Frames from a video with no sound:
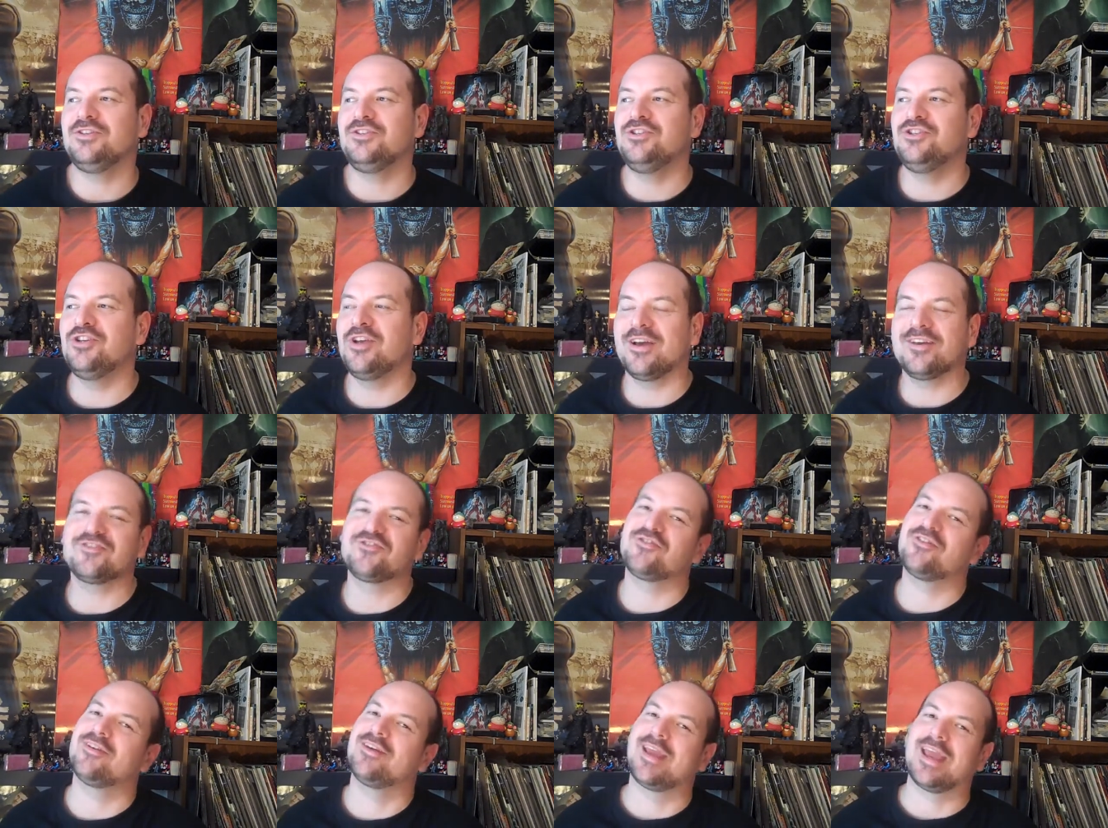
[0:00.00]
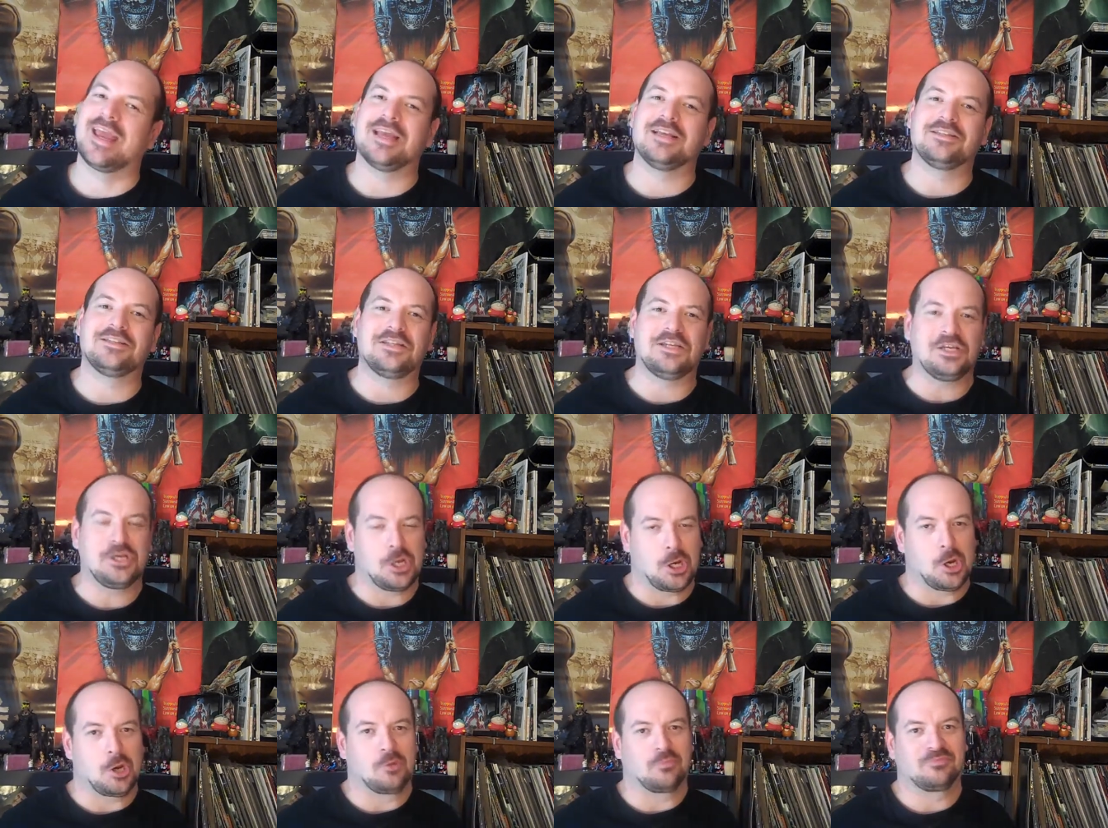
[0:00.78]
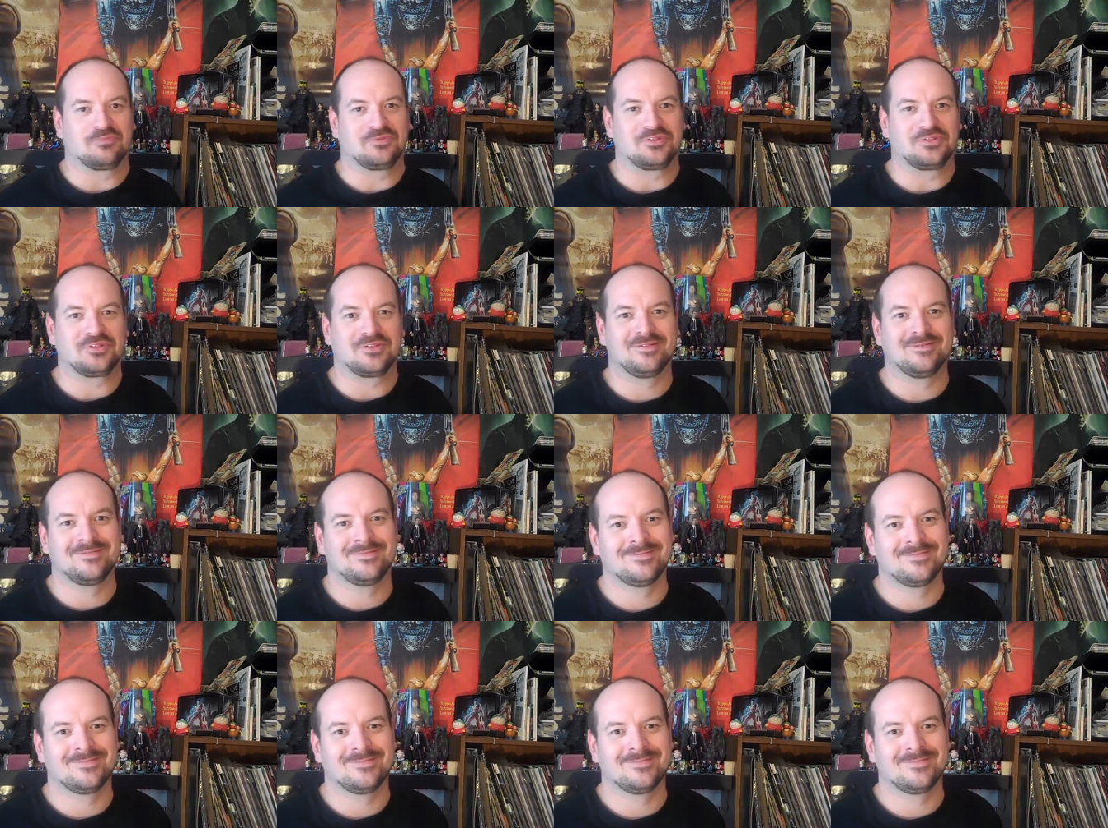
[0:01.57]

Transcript: Just in case he comes.